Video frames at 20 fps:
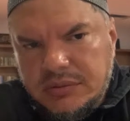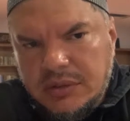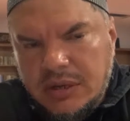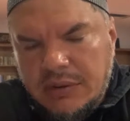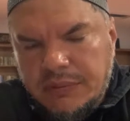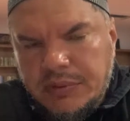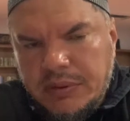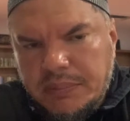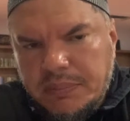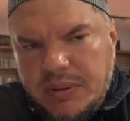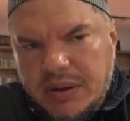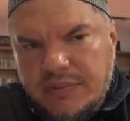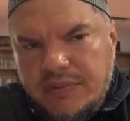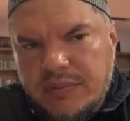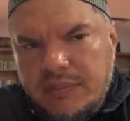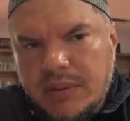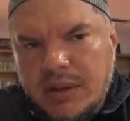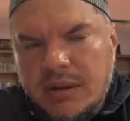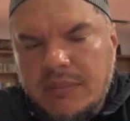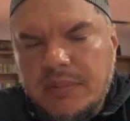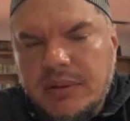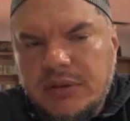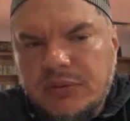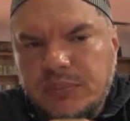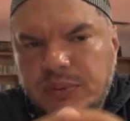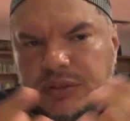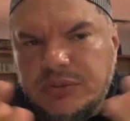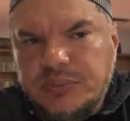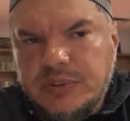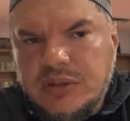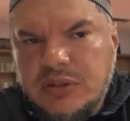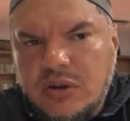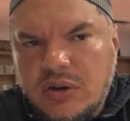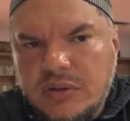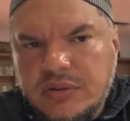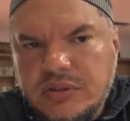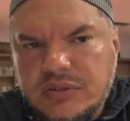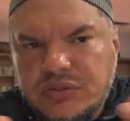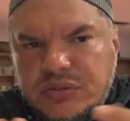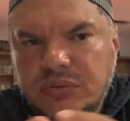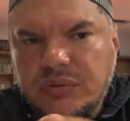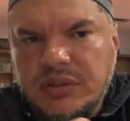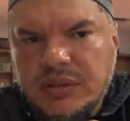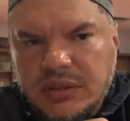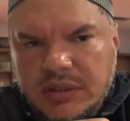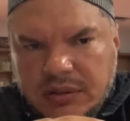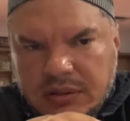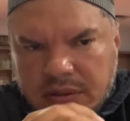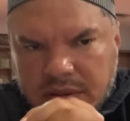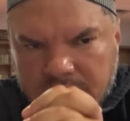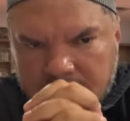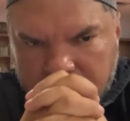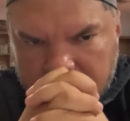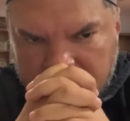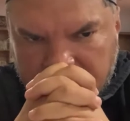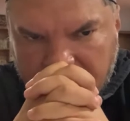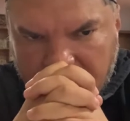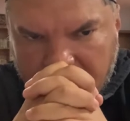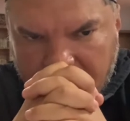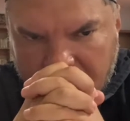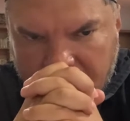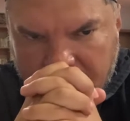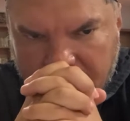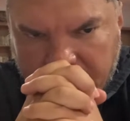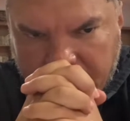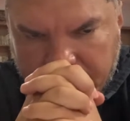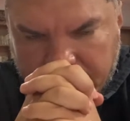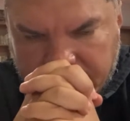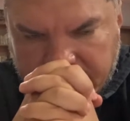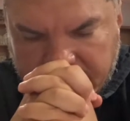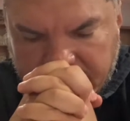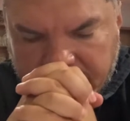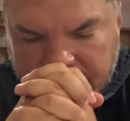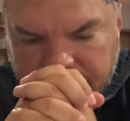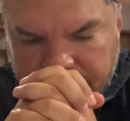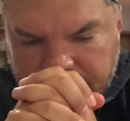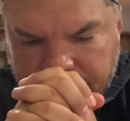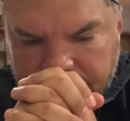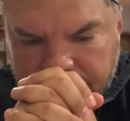of the Prophet Muhammad, which we call the Sunnah, sallallahu alaihi wasallam.